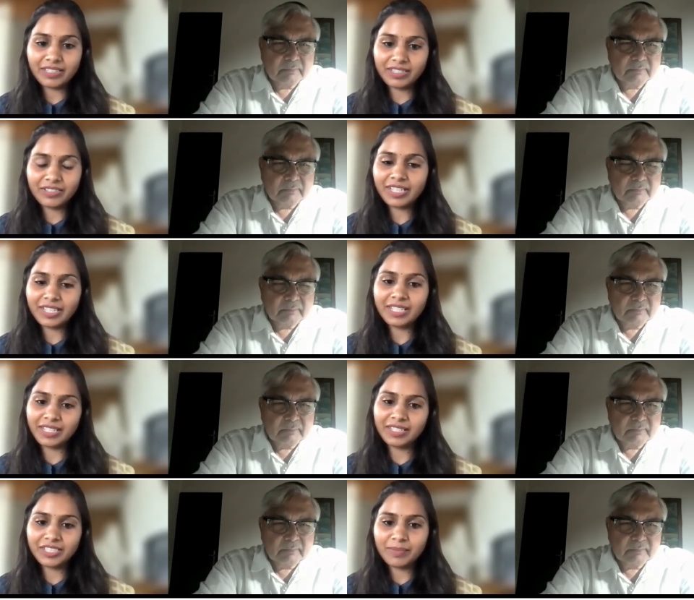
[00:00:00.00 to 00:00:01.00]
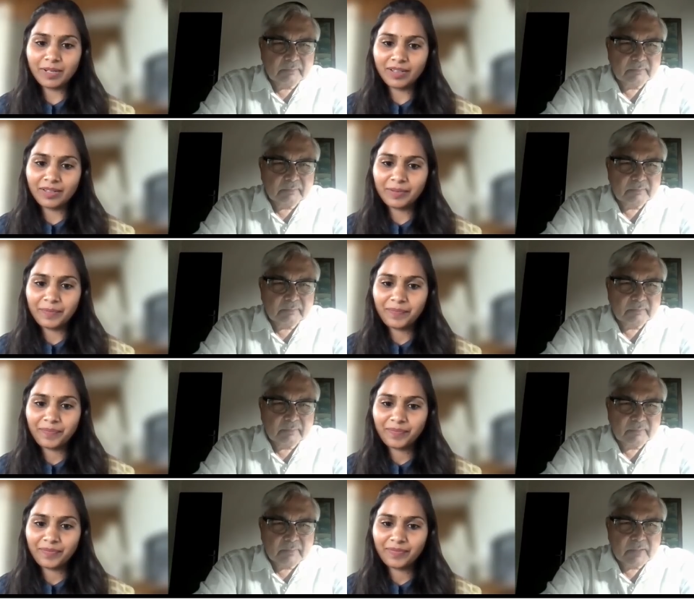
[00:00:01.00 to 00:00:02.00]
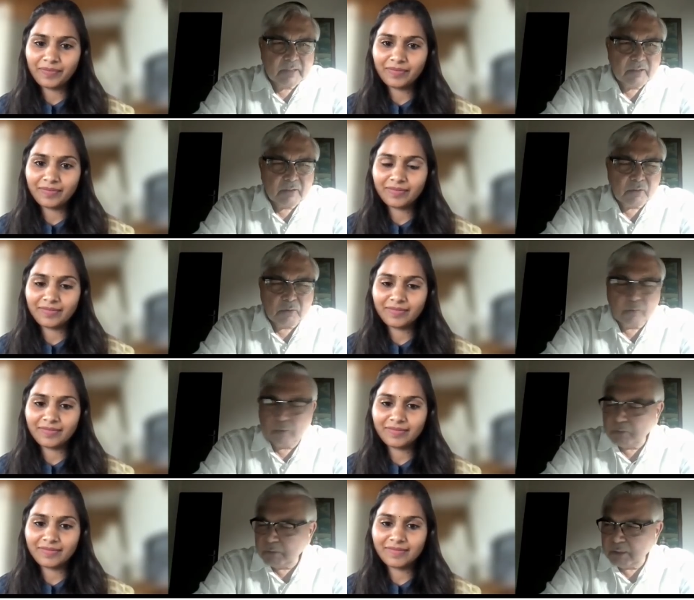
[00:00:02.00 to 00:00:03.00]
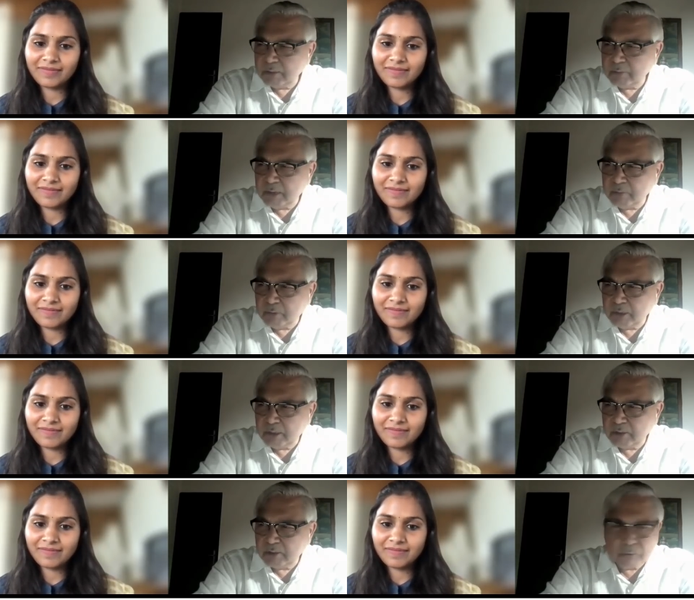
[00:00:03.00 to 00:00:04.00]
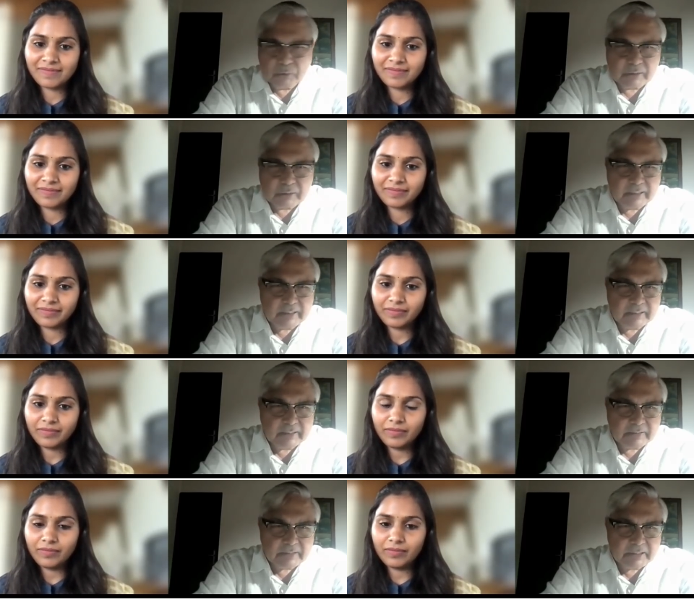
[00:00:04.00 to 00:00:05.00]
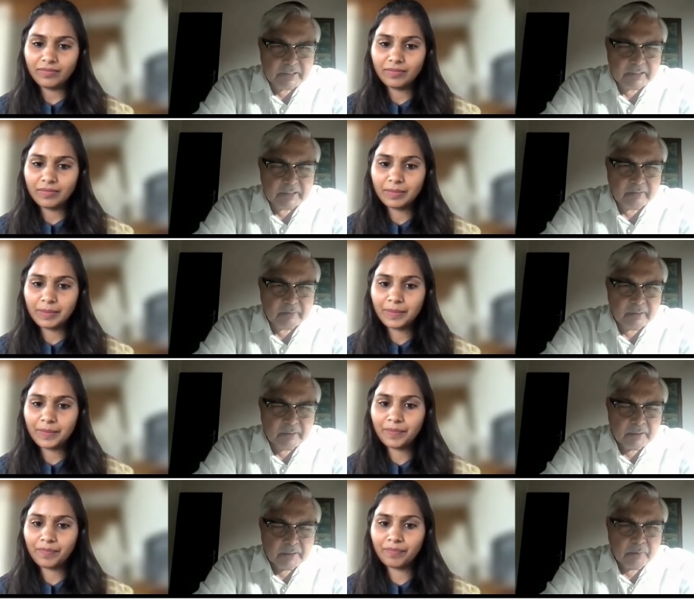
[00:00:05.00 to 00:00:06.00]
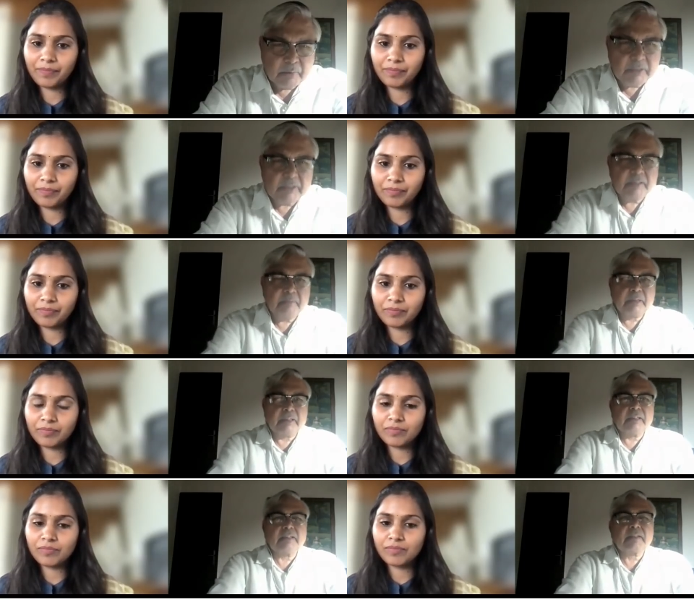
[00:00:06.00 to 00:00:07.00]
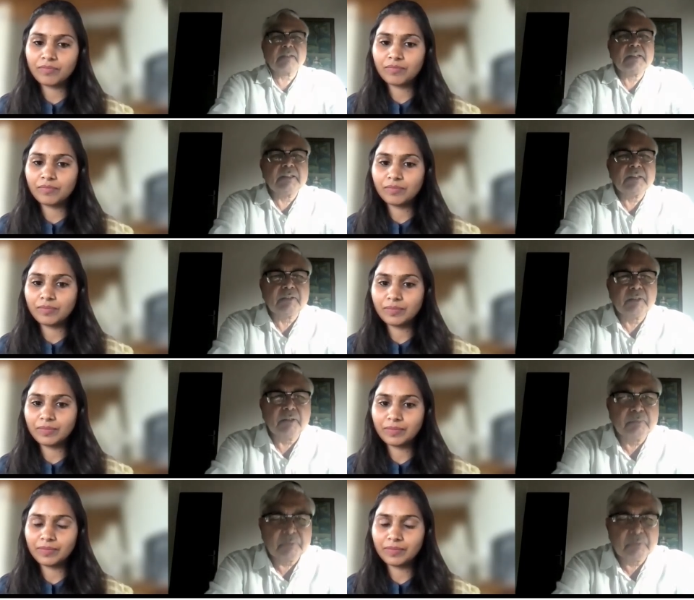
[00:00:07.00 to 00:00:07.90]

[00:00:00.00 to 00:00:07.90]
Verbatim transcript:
Speaker 1: treaty in Shimla.
Speaker 2: So, what were the main points? Who signed this treaty, and what is the present status of